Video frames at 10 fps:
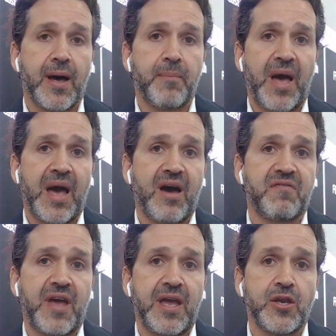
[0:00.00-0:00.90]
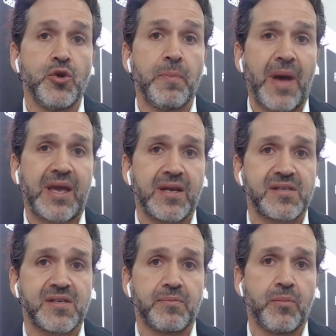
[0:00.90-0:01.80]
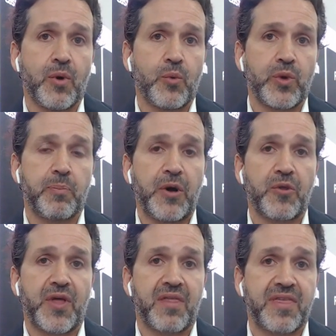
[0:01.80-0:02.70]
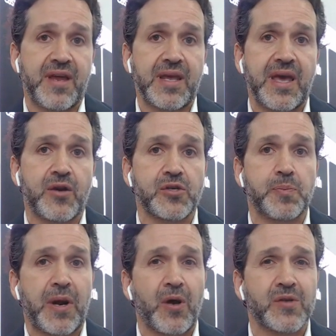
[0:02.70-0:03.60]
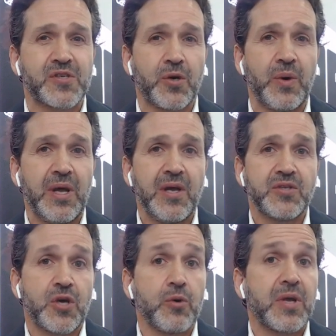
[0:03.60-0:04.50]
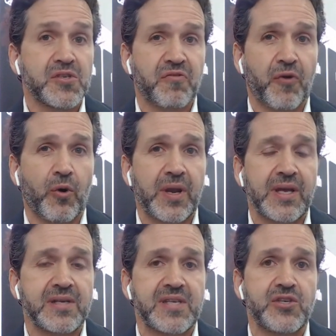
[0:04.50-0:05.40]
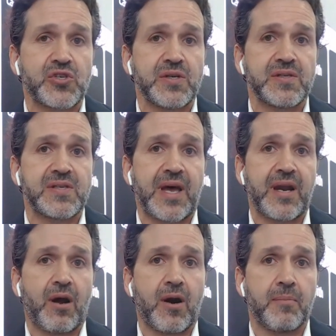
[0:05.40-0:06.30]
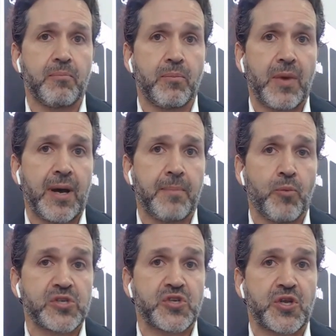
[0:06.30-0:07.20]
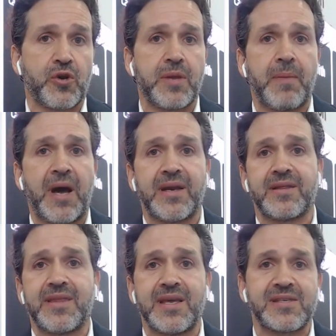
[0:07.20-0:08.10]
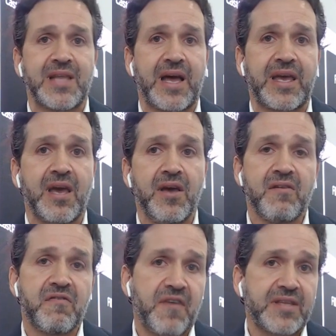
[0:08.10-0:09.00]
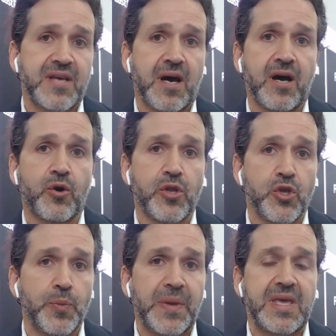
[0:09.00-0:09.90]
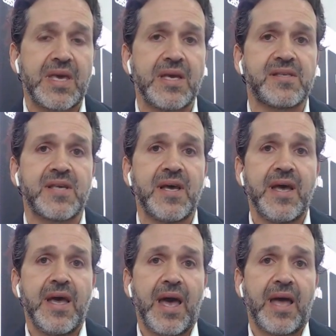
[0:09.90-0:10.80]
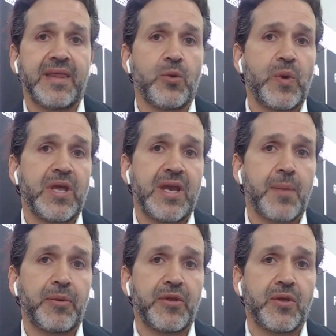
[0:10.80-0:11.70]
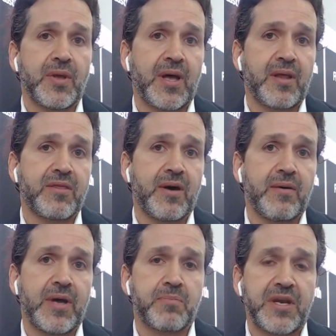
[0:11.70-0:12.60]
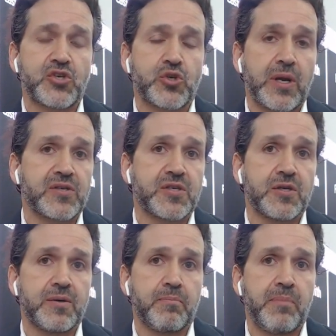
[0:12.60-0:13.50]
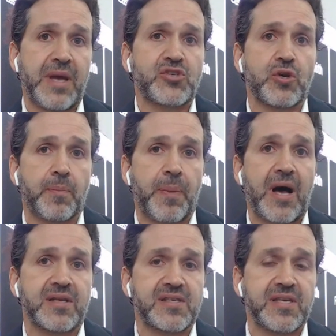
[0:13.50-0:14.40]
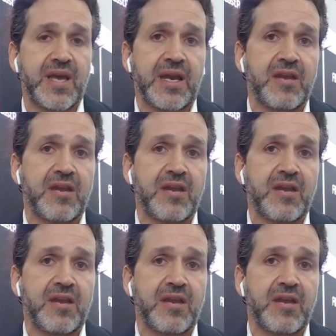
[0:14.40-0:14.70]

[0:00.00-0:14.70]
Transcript: have a new mechanism with both authenticators, but also tokens for organizations that are more security minded, things like Phaeton or YubiKeys. And then we enable the administrators to measure the policy and